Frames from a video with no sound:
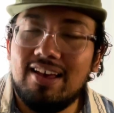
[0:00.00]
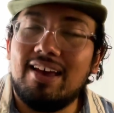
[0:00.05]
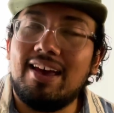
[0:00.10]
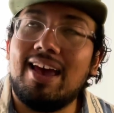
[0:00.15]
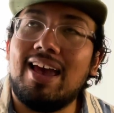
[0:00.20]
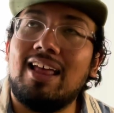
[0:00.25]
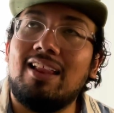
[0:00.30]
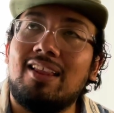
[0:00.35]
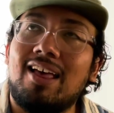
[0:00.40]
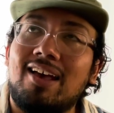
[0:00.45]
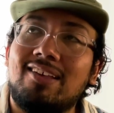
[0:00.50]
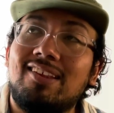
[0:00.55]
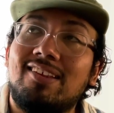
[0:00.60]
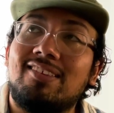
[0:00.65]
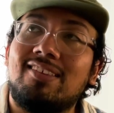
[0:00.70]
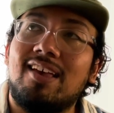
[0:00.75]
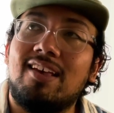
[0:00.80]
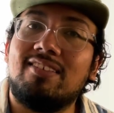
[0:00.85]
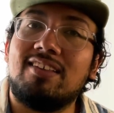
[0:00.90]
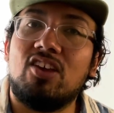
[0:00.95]
And Alexis
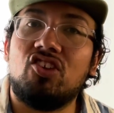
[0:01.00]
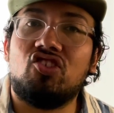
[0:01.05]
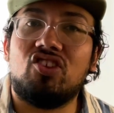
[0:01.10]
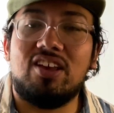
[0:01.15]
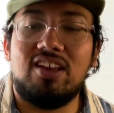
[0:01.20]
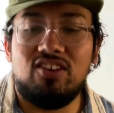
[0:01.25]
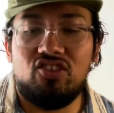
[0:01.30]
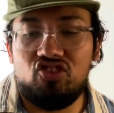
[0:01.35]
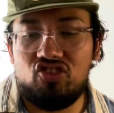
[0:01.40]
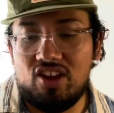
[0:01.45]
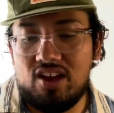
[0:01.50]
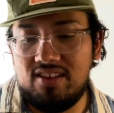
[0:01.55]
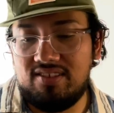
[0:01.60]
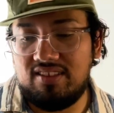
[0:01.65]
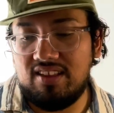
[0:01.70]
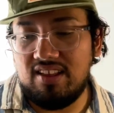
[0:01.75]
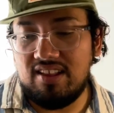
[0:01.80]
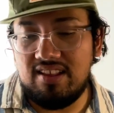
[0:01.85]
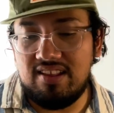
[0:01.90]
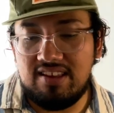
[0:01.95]
says that she is
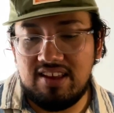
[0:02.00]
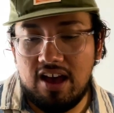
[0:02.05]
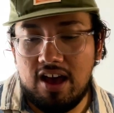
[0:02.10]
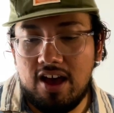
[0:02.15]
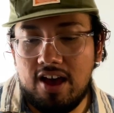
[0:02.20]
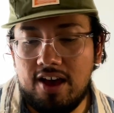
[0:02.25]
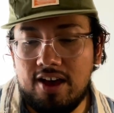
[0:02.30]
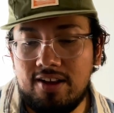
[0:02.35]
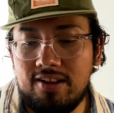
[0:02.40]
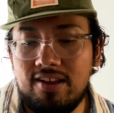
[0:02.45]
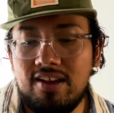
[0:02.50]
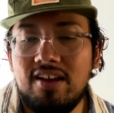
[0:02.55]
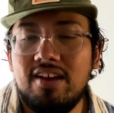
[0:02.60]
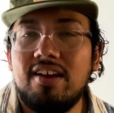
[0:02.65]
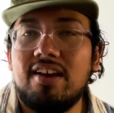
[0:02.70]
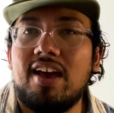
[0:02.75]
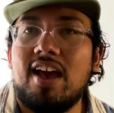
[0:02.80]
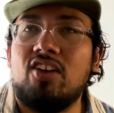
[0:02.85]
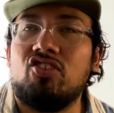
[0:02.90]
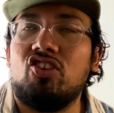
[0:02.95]
just done.
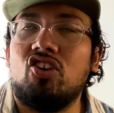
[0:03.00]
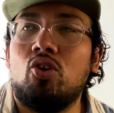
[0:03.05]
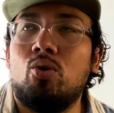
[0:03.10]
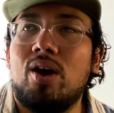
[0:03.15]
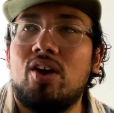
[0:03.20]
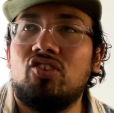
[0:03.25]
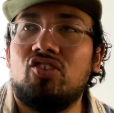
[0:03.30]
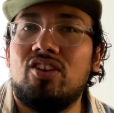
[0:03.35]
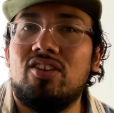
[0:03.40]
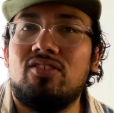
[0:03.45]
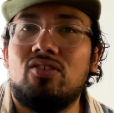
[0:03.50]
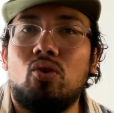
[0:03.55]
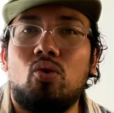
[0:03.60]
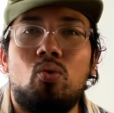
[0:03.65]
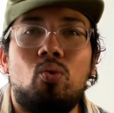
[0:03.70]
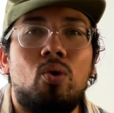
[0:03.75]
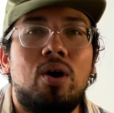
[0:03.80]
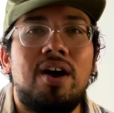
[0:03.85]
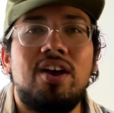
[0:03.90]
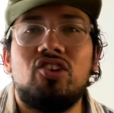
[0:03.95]
And she questions
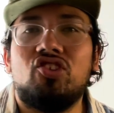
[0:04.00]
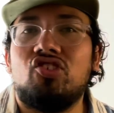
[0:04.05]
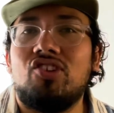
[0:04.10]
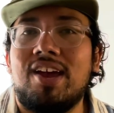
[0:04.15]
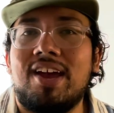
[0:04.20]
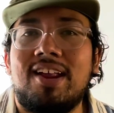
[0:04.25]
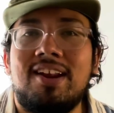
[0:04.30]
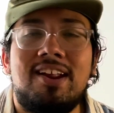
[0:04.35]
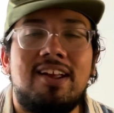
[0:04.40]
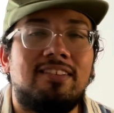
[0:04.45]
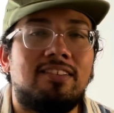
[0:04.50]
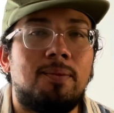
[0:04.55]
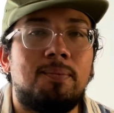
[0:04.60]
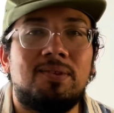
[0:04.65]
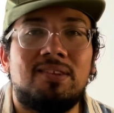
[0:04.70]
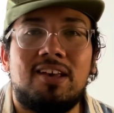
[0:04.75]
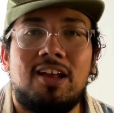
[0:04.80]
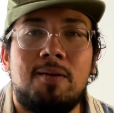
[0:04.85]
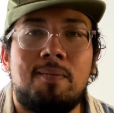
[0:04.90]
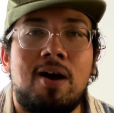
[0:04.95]
what Shannon is
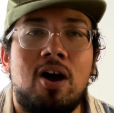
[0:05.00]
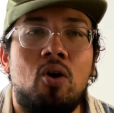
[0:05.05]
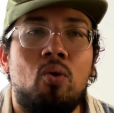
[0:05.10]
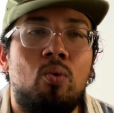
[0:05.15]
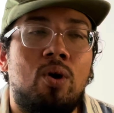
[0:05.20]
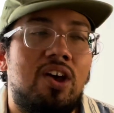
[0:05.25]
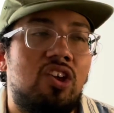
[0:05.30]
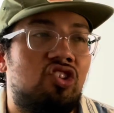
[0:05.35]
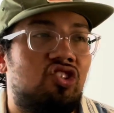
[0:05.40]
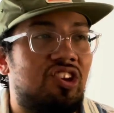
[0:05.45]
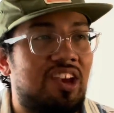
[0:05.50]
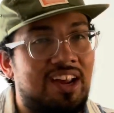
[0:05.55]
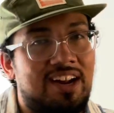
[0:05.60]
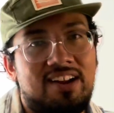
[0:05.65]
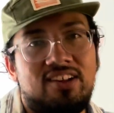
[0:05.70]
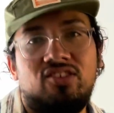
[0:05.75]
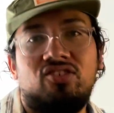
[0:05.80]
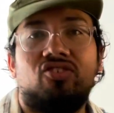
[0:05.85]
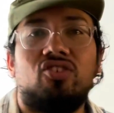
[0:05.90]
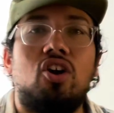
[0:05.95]
upset about, what Shannon
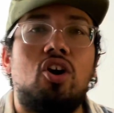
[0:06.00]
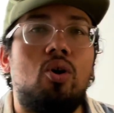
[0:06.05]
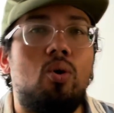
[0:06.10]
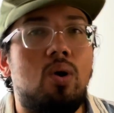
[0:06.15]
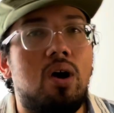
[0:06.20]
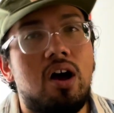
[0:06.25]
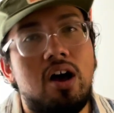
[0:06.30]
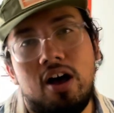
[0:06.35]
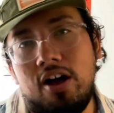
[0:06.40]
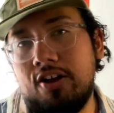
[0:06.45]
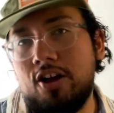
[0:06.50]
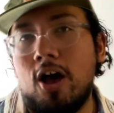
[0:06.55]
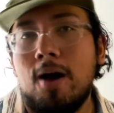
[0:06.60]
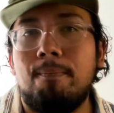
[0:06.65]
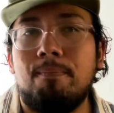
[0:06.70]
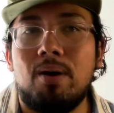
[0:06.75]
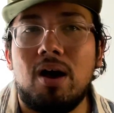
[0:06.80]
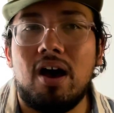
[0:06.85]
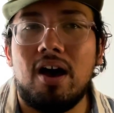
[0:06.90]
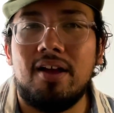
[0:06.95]
is so hung
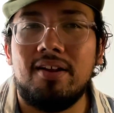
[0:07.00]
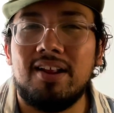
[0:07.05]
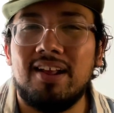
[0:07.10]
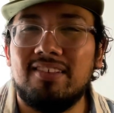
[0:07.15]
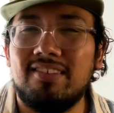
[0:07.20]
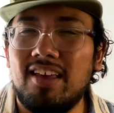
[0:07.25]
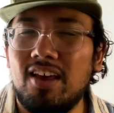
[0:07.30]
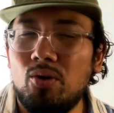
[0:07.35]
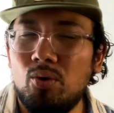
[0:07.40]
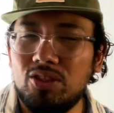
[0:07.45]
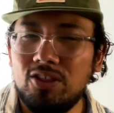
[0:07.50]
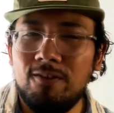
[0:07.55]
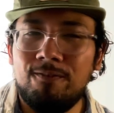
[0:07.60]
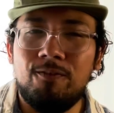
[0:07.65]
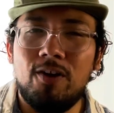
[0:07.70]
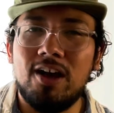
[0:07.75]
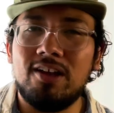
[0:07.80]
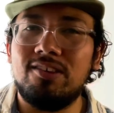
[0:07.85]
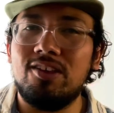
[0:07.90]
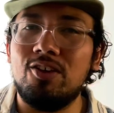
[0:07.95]
up on. And it's like, what the
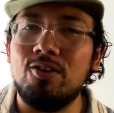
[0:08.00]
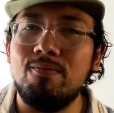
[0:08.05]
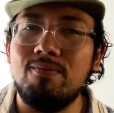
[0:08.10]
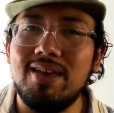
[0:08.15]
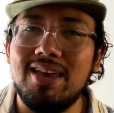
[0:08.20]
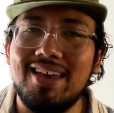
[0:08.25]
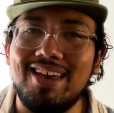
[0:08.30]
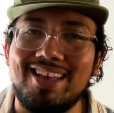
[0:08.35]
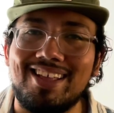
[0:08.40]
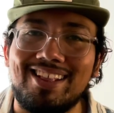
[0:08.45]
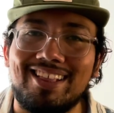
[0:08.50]
fuck do you mean?